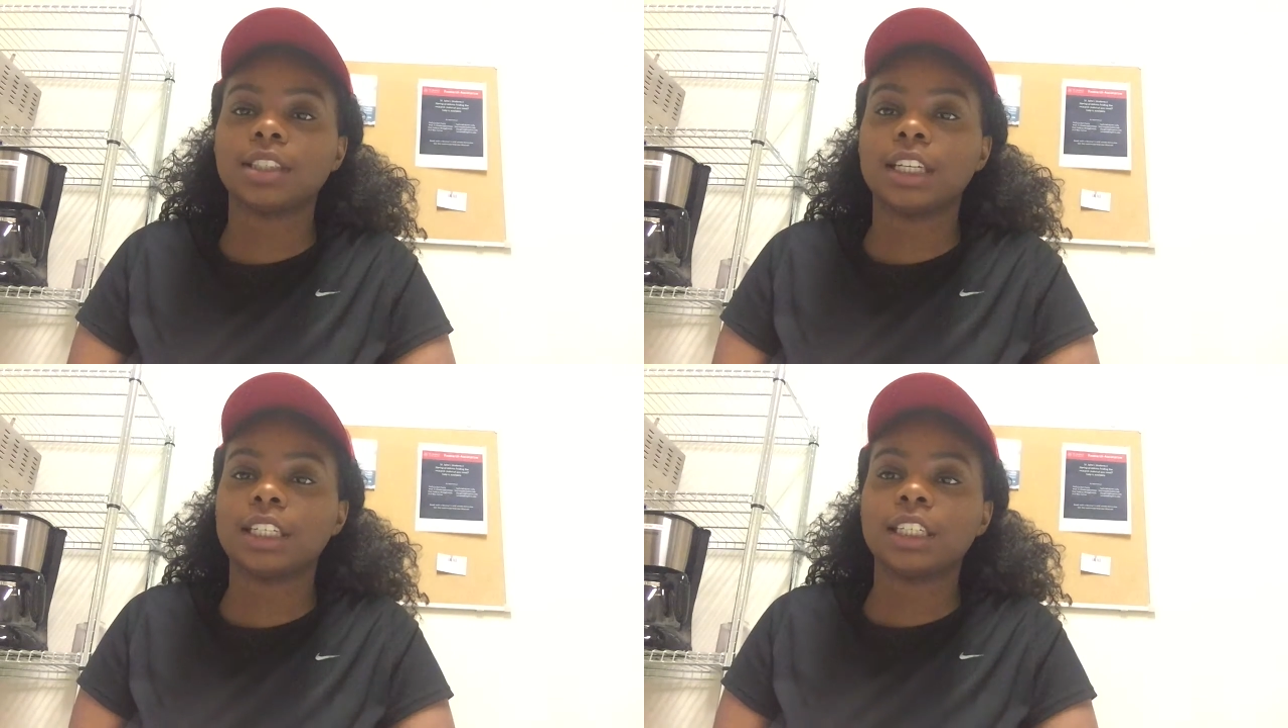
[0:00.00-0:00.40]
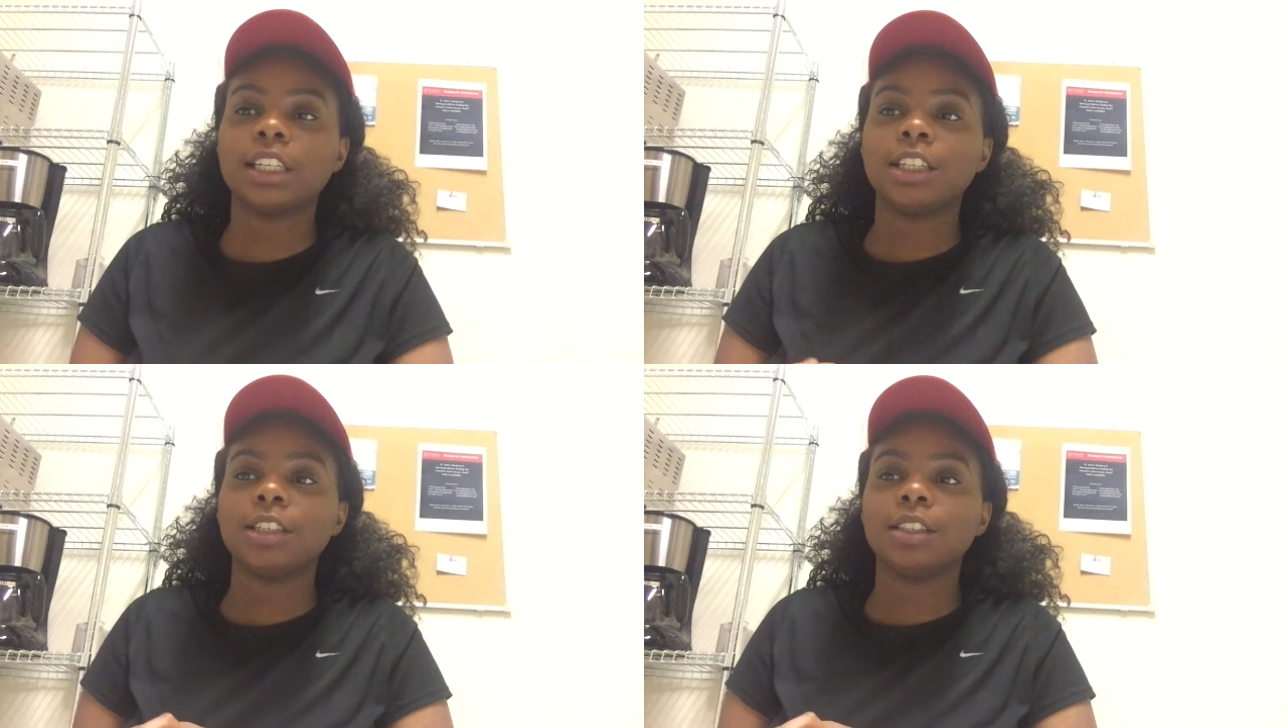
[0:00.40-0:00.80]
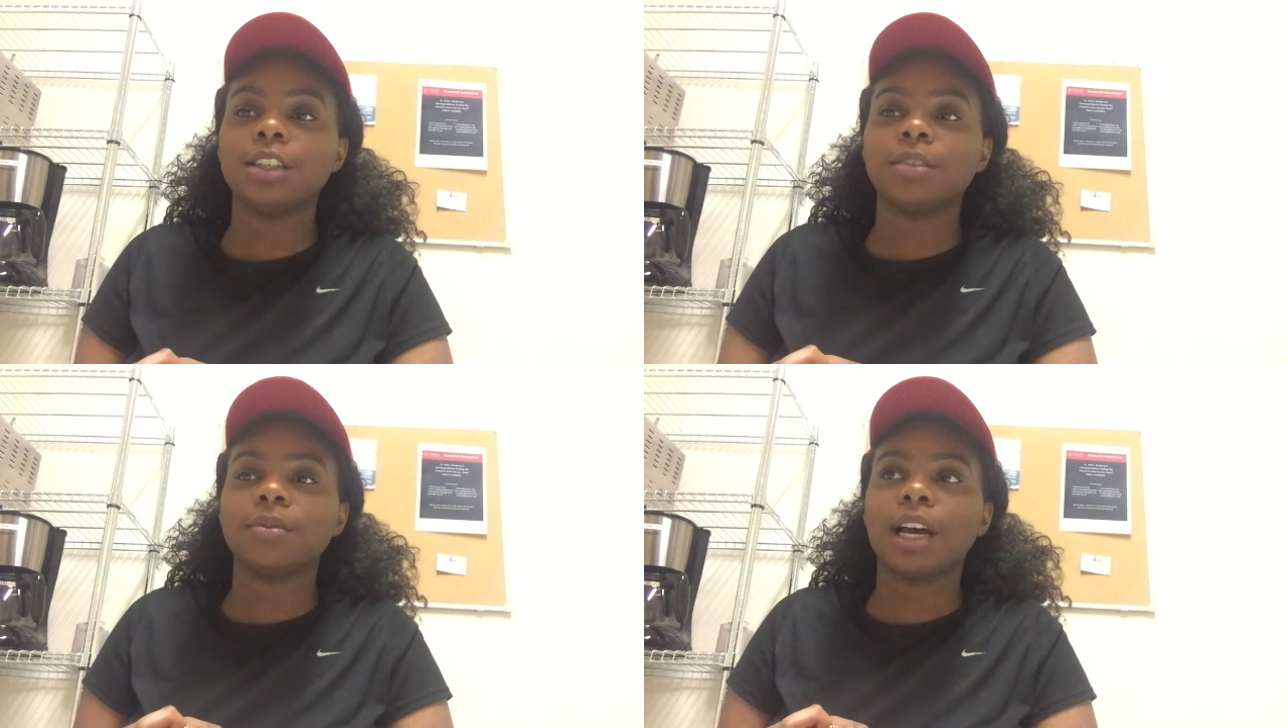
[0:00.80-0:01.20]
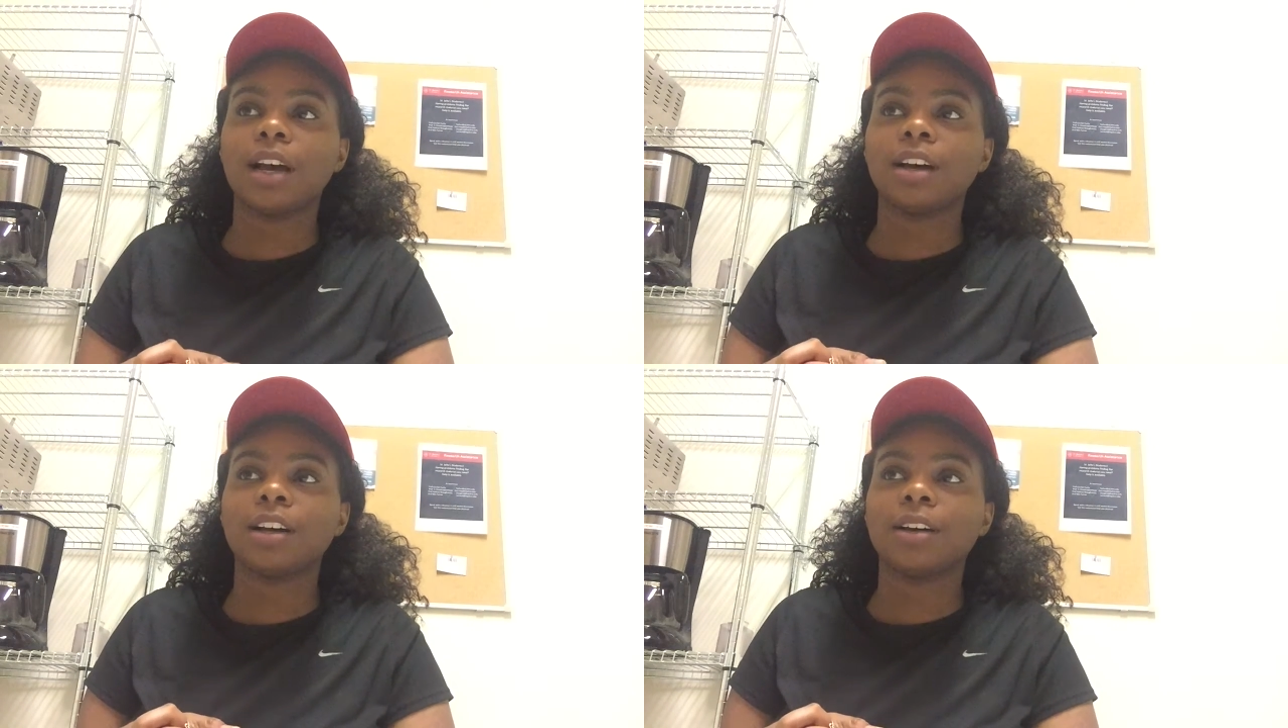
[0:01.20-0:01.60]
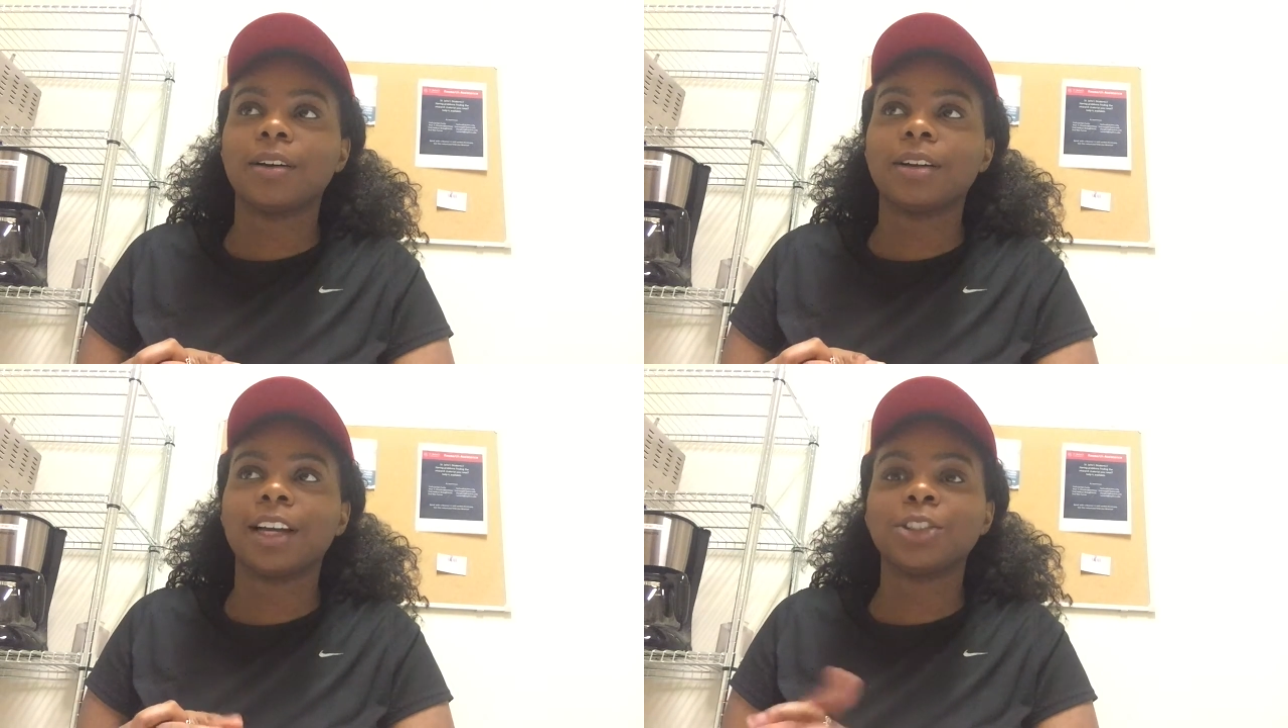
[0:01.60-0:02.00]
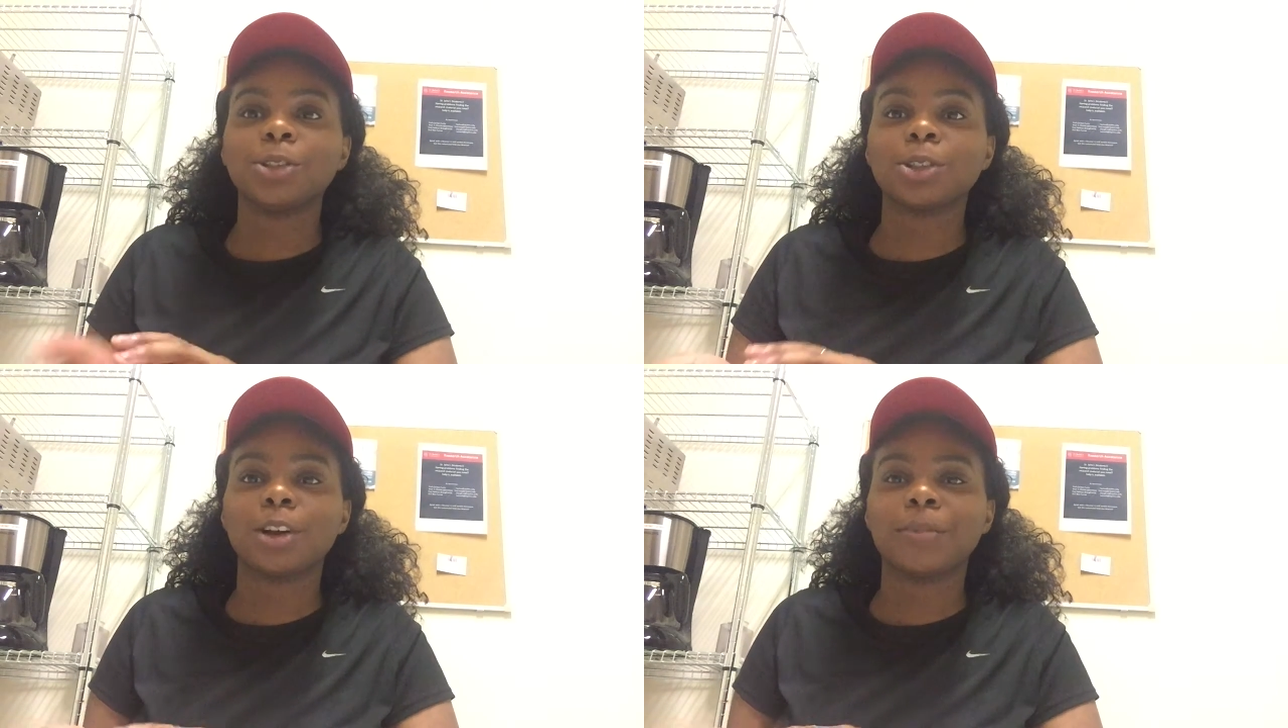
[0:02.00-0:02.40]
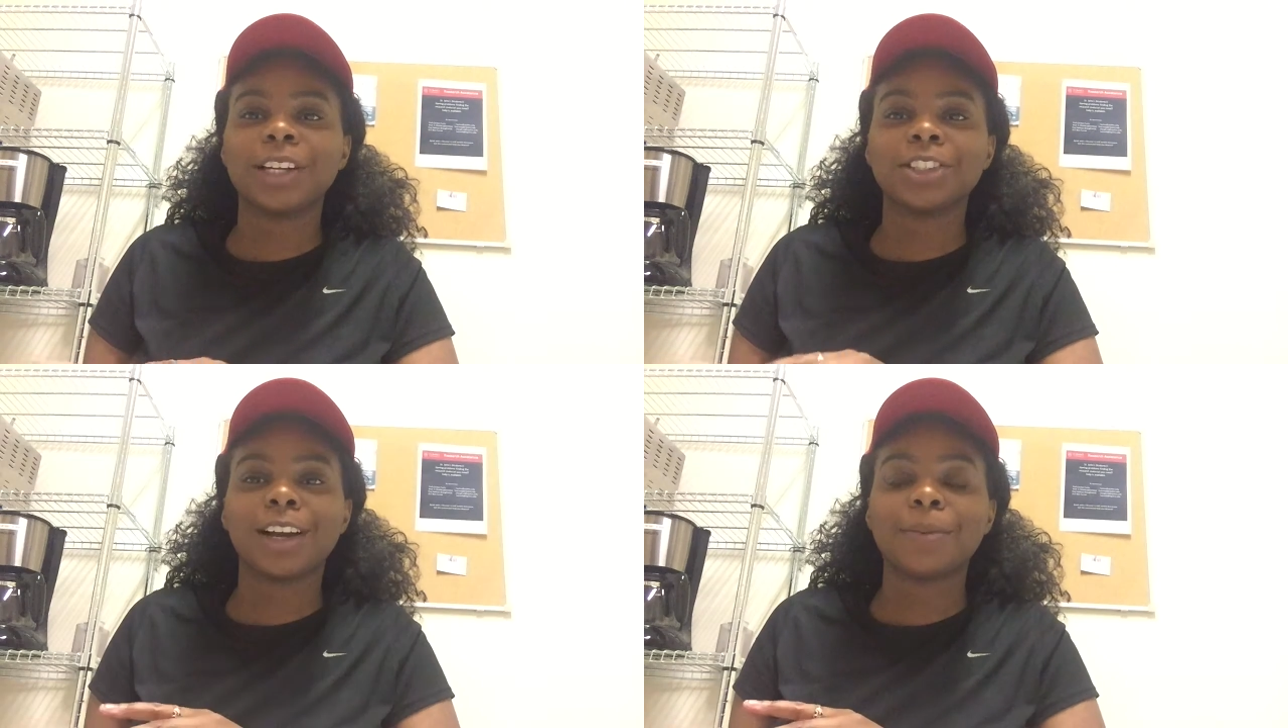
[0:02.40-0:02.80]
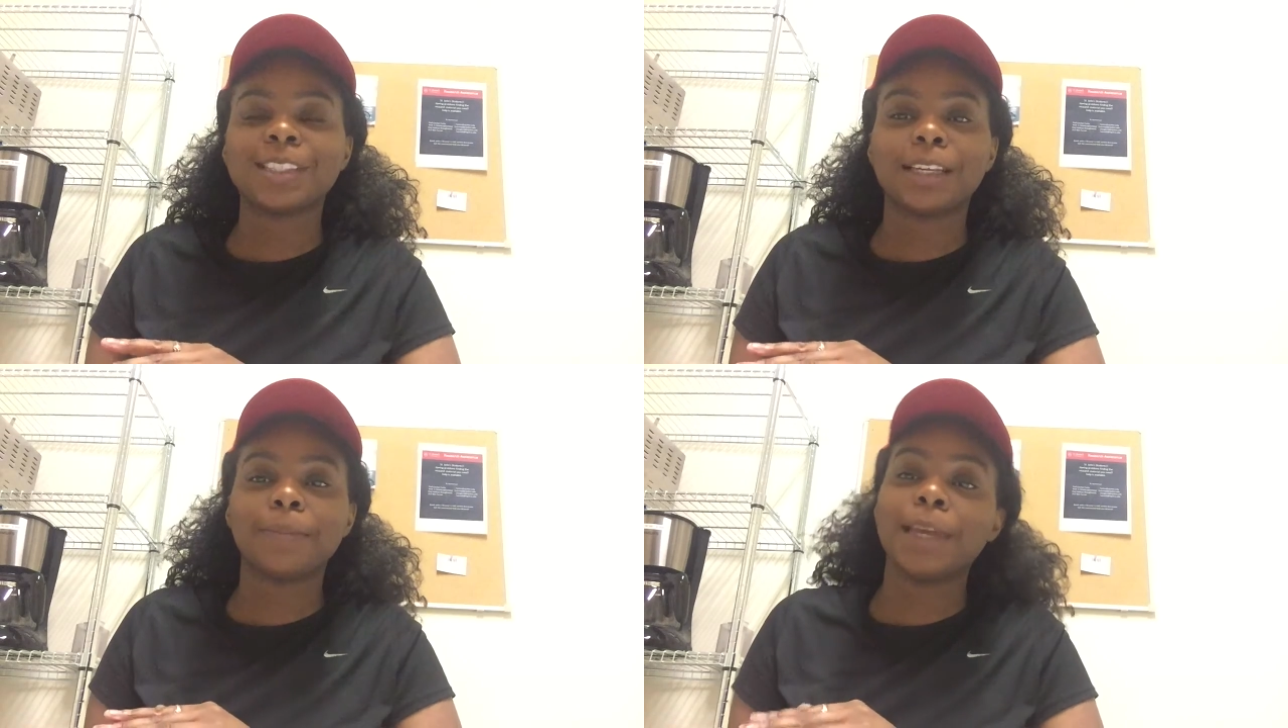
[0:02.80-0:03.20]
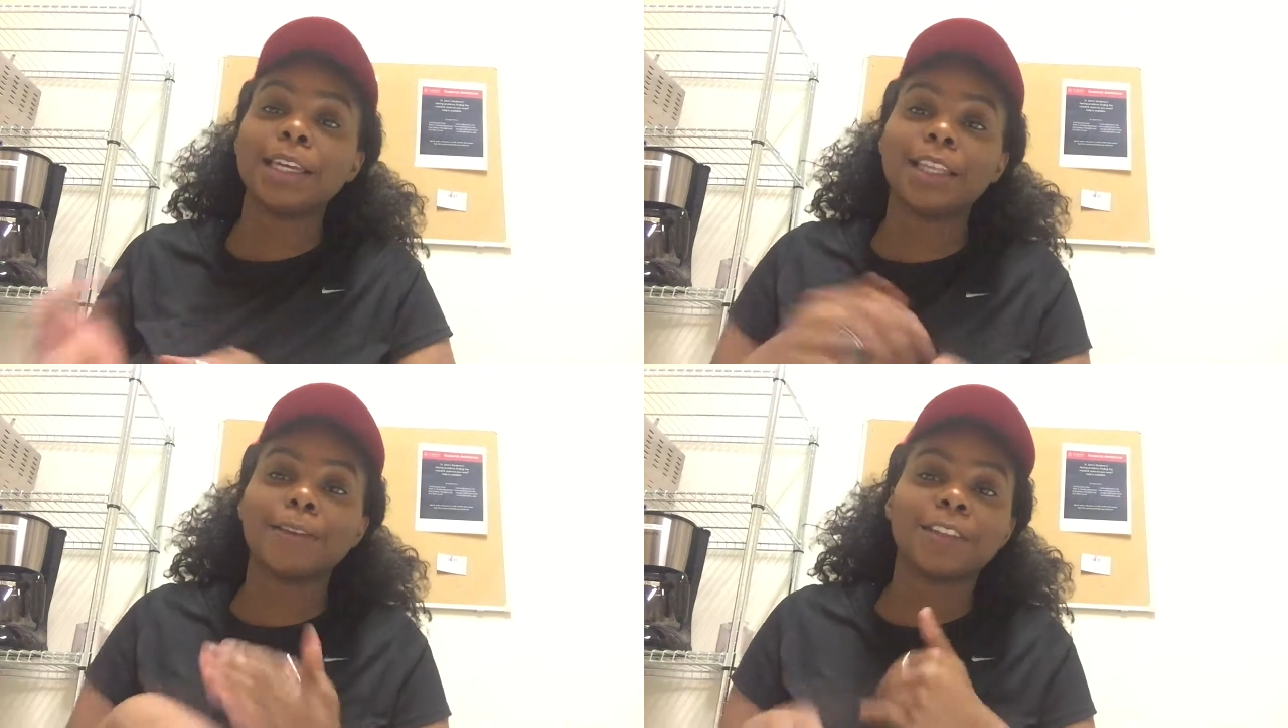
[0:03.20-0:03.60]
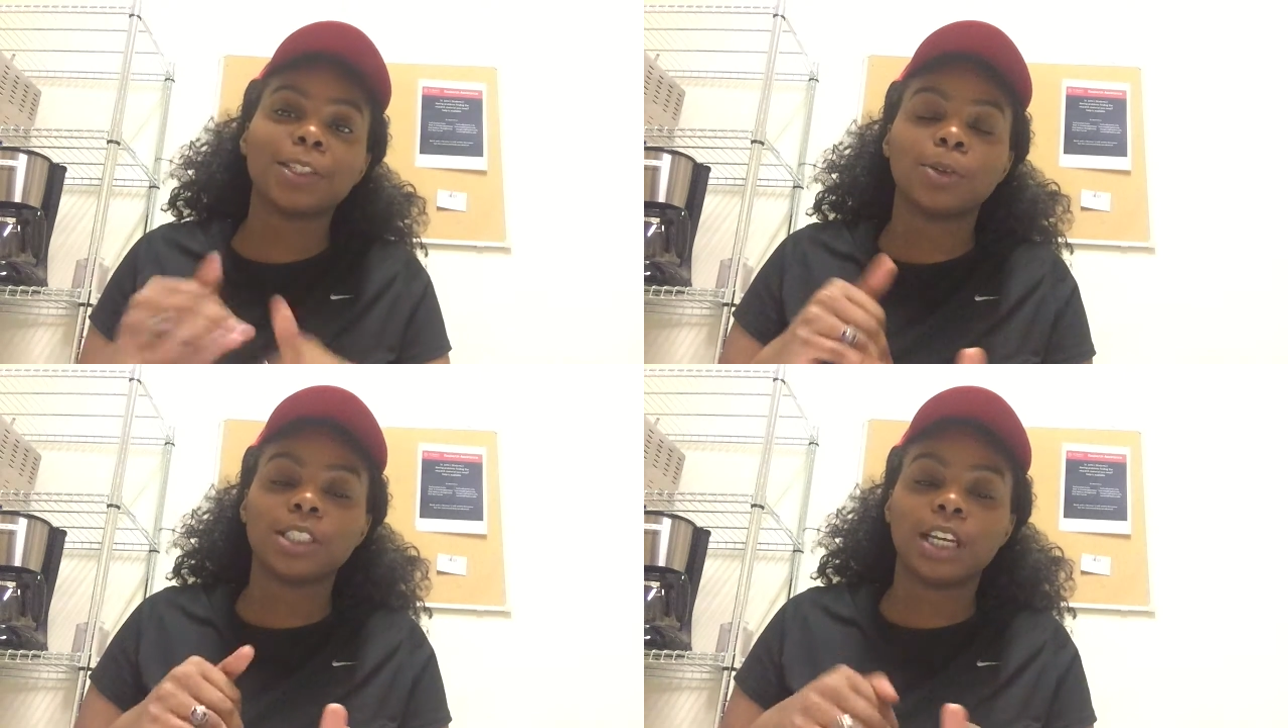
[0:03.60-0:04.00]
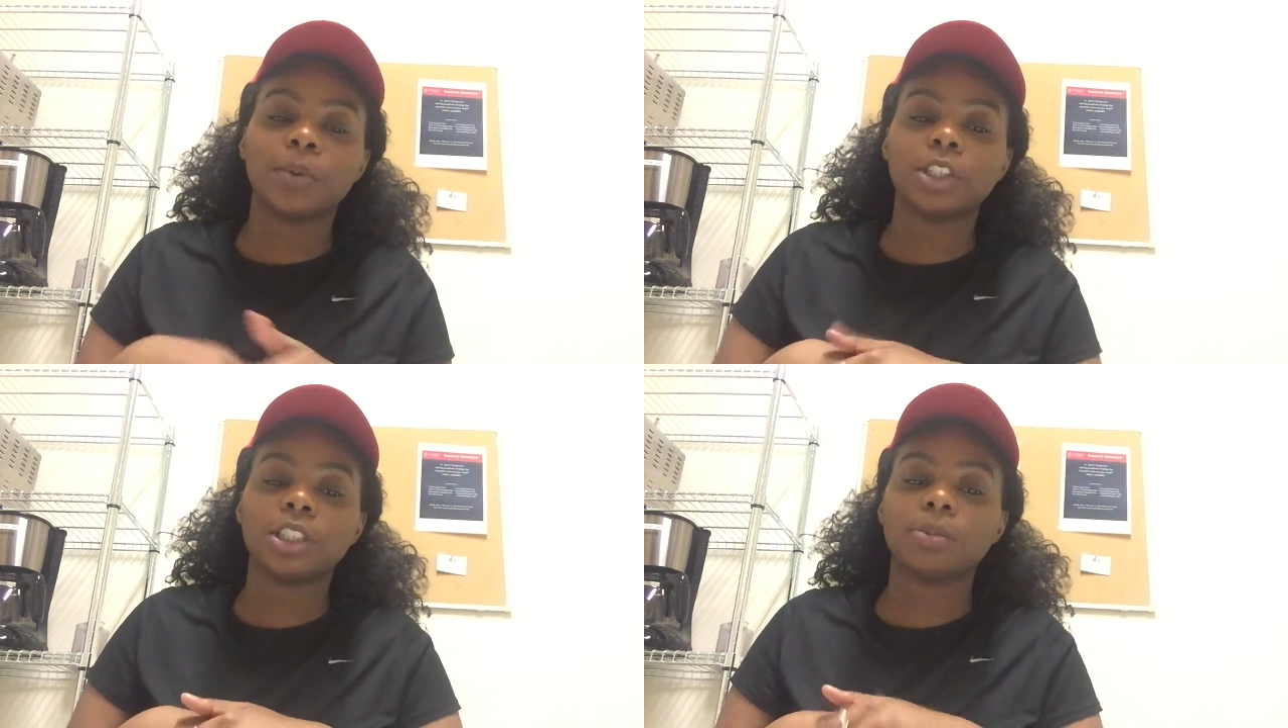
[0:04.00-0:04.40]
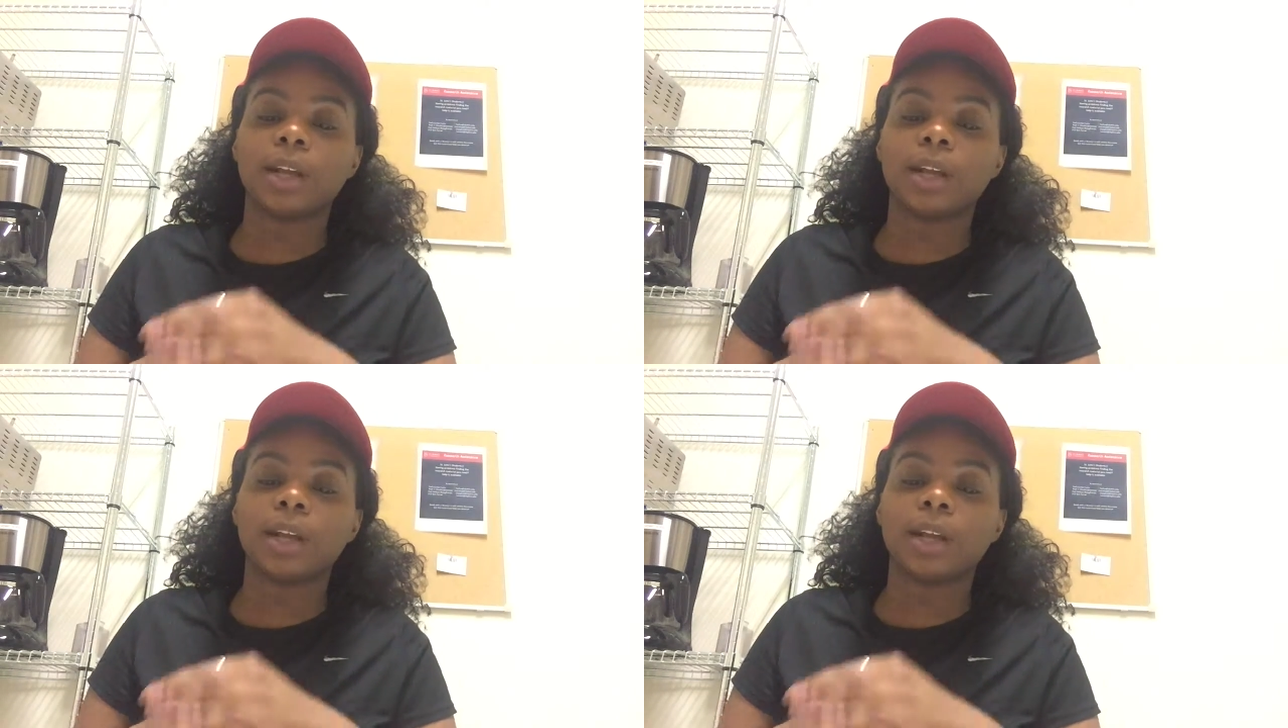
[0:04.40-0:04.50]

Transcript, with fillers: Like uh as you saw, my job wasn't making the physical sandwiches,